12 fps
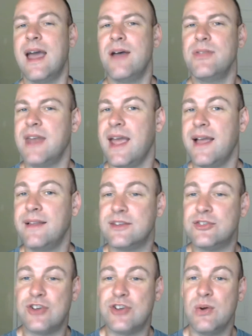that
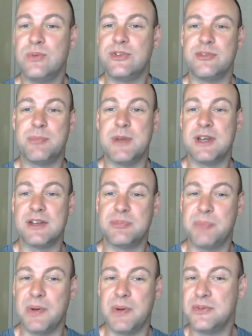Alex Jones has been
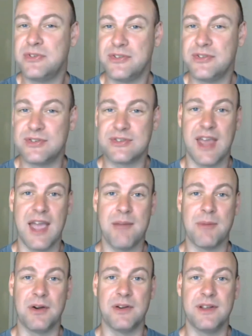exposed as a scam
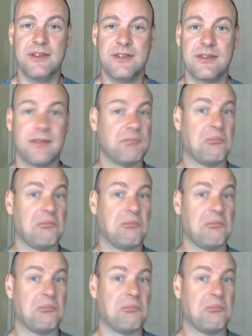artist,